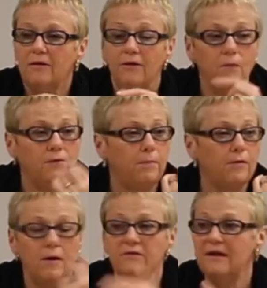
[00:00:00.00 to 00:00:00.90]
the, the
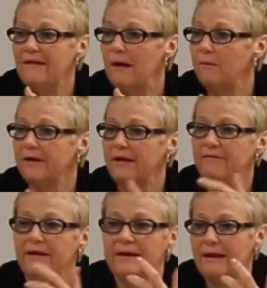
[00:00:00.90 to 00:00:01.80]
protein that we're
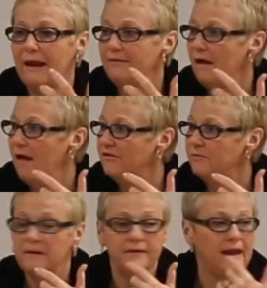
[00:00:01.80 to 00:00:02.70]
giving at the
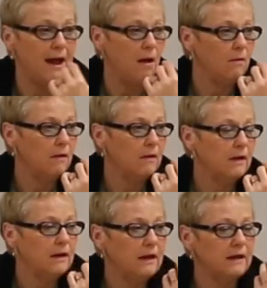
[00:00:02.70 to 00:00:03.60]
hospital now,
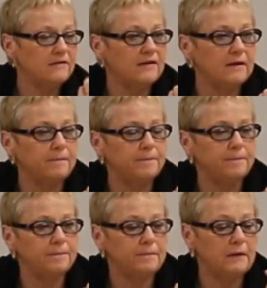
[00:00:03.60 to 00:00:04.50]
it's um,
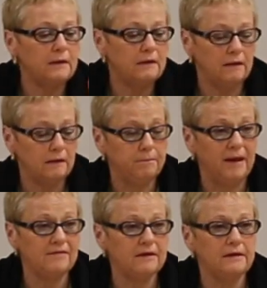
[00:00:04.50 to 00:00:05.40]

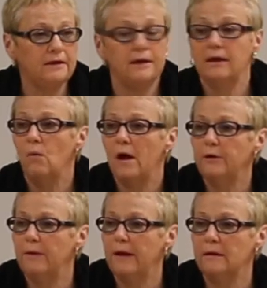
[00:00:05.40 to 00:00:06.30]
basically you get a
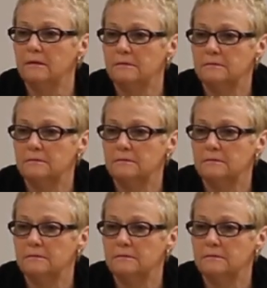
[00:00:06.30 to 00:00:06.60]
water bottle.